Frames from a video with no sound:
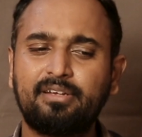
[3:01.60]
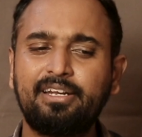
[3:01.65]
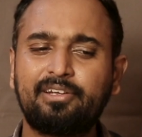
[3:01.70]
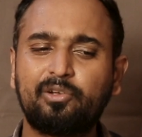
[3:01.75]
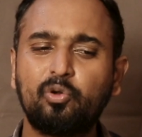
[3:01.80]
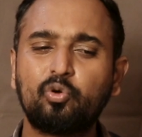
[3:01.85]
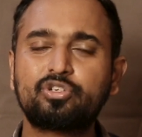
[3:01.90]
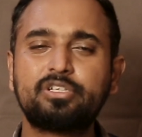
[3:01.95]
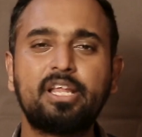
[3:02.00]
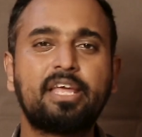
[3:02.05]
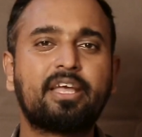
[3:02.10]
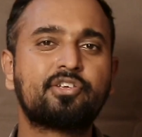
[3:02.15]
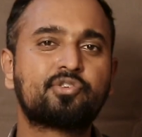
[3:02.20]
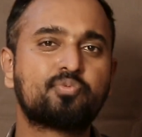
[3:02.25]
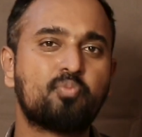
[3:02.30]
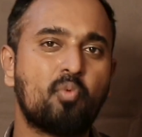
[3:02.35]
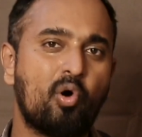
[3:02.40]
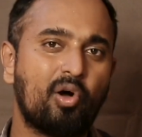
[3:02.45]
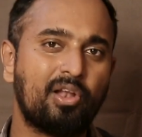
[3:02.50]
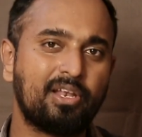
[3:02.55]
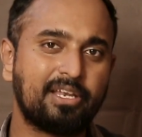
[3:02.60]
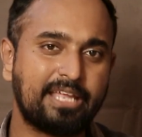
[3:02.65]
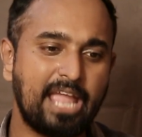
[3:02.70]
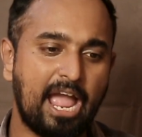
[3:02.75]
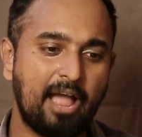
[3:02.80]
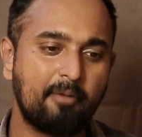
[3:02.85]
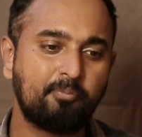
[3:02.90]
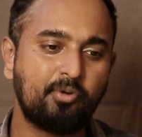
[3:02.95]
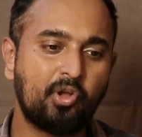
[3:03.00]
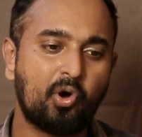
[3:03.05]
it looks like a small
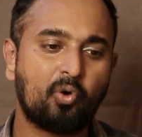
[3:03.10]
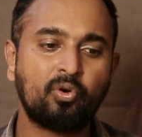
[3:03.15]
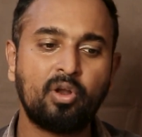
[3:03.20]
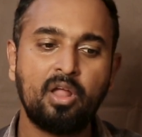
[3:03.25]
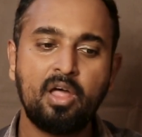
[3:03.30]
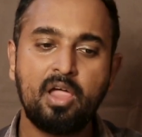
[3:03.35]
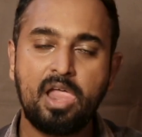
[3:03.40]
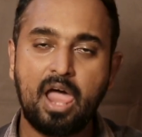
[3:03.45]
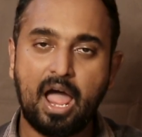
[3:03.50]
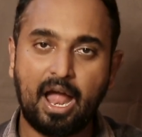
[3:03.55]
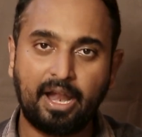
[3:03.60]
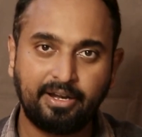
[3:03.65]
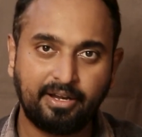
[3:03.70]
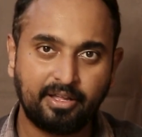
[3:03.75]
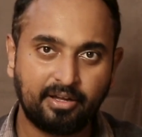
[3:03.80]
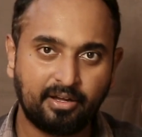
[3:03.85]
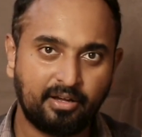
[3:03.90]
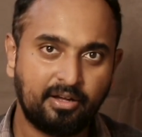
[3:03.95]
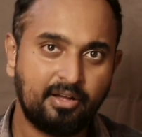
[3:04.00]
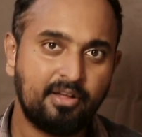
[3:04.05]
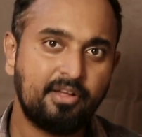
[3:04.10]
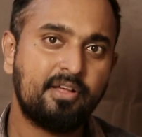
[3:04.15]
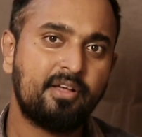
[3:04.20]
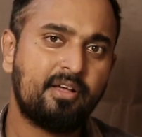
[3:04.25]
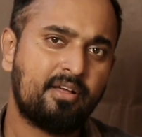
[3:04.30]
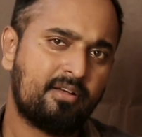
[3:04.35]
gap down and a